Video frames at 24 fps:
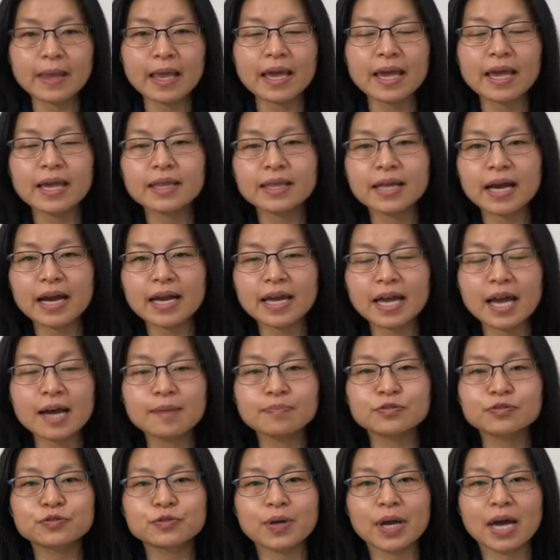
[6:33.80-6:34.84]
And I
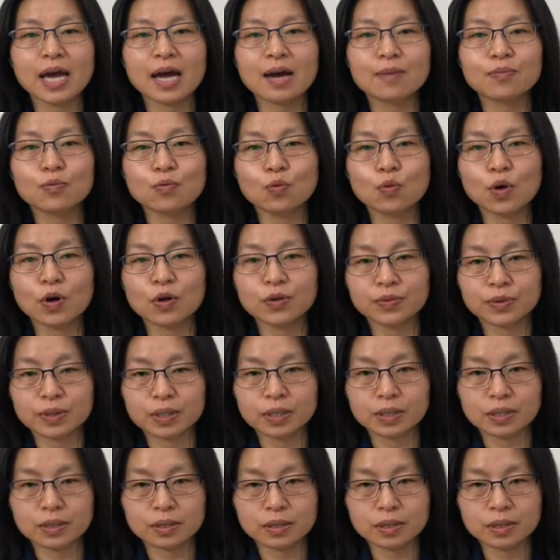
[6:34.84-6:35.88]
happen to have one
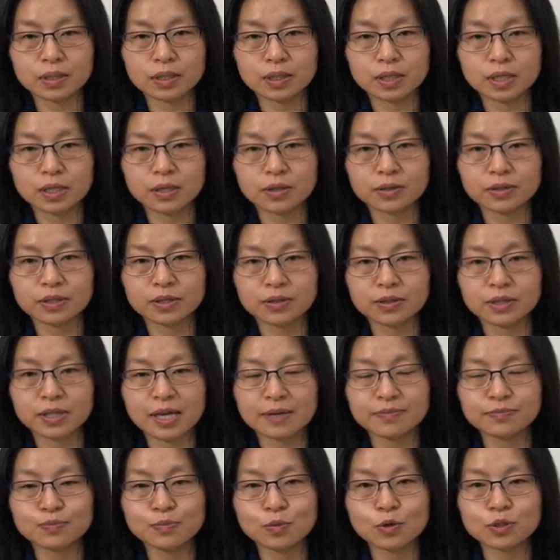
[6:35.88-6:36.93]
here, the
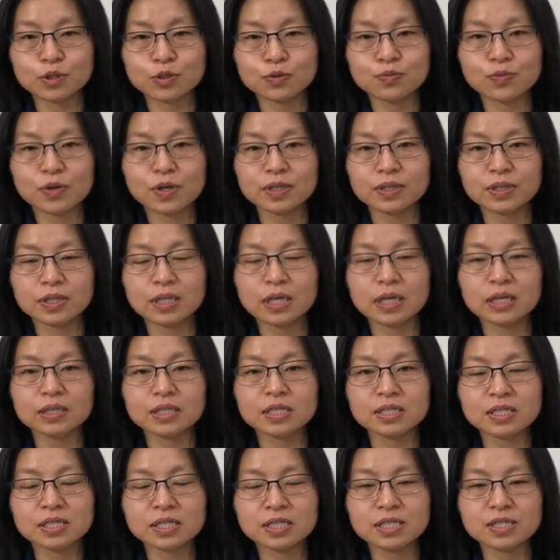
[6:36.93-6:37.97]
leftmost one,
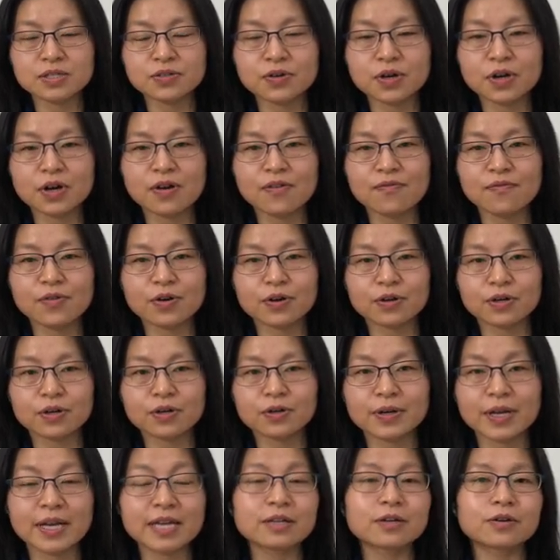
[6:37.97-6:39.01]
this serial converter
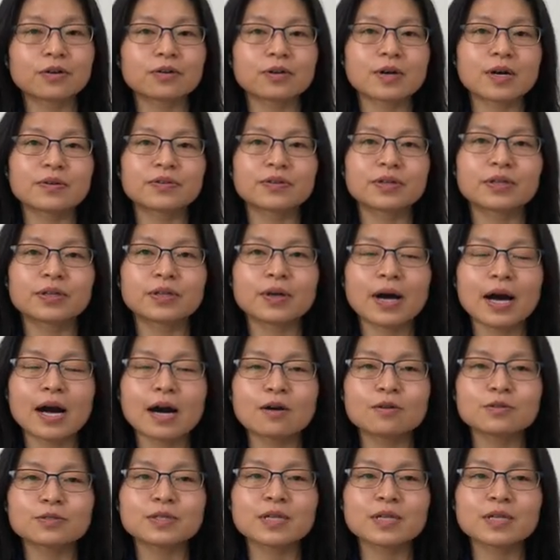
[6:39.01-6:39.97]
laying around in the house.